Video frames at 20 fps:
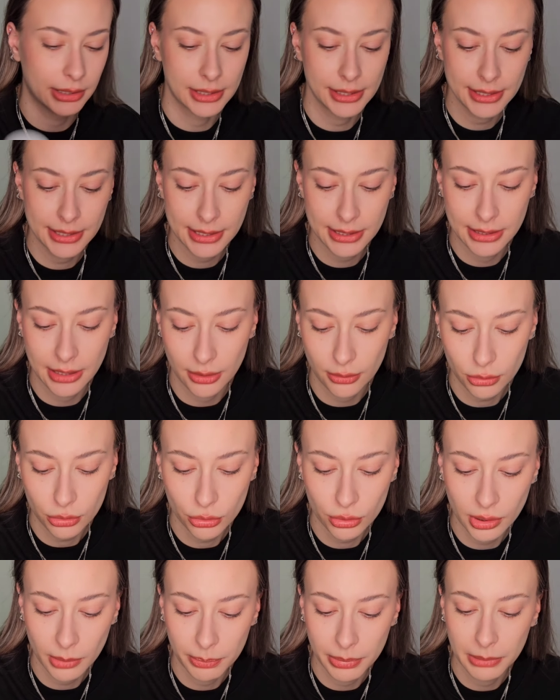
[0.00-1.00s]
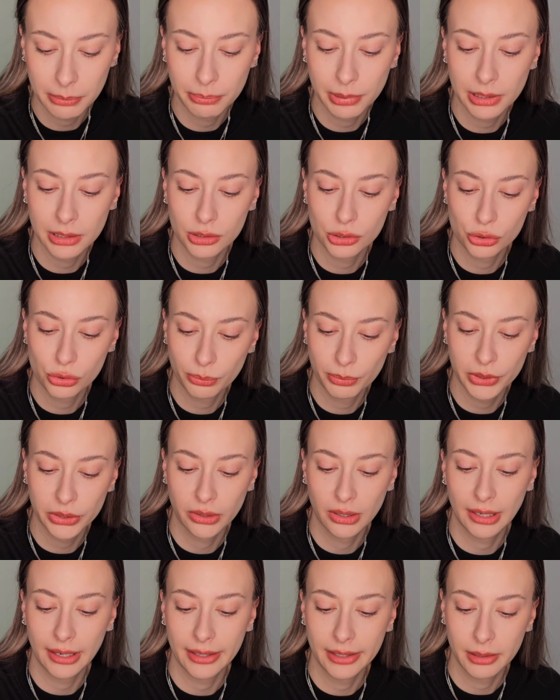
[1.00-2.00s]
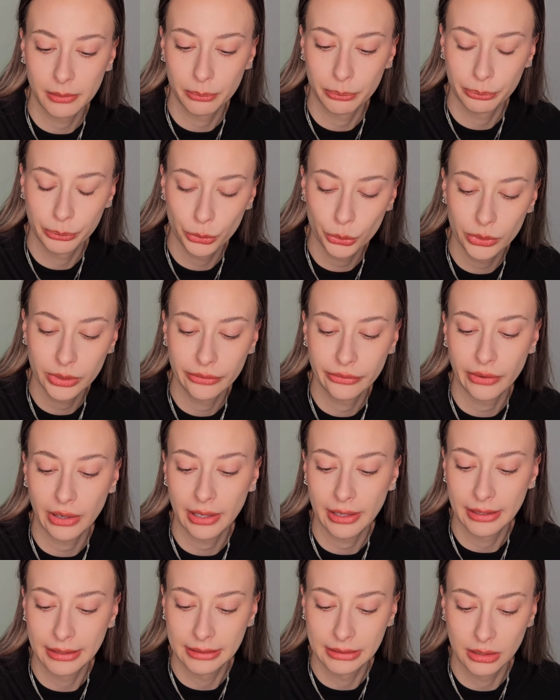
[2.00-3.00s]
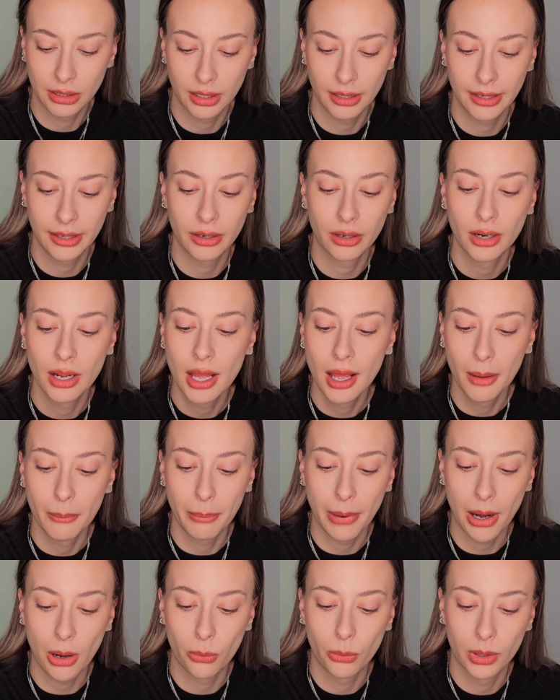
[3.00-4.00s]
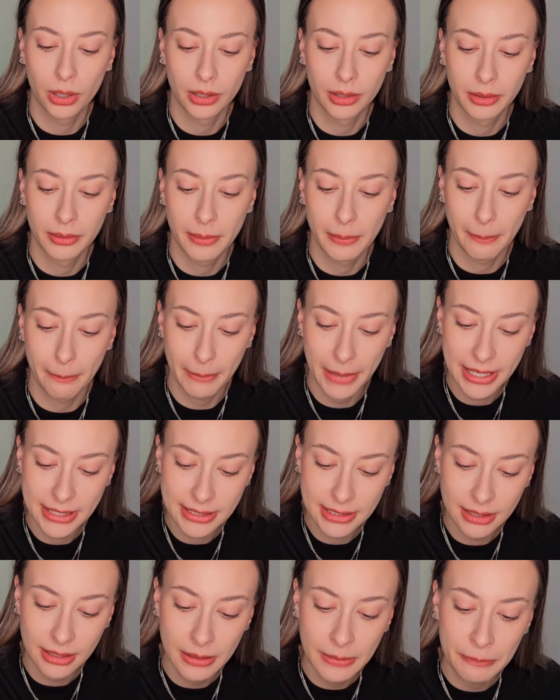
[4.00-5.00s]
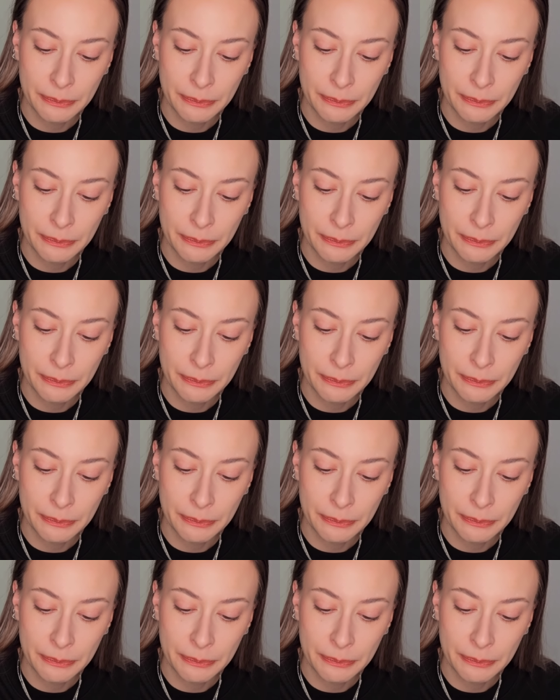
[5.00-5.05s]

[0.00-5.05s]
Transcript: This is the Youth to the People Super Clay Purify and Clear Power Mask.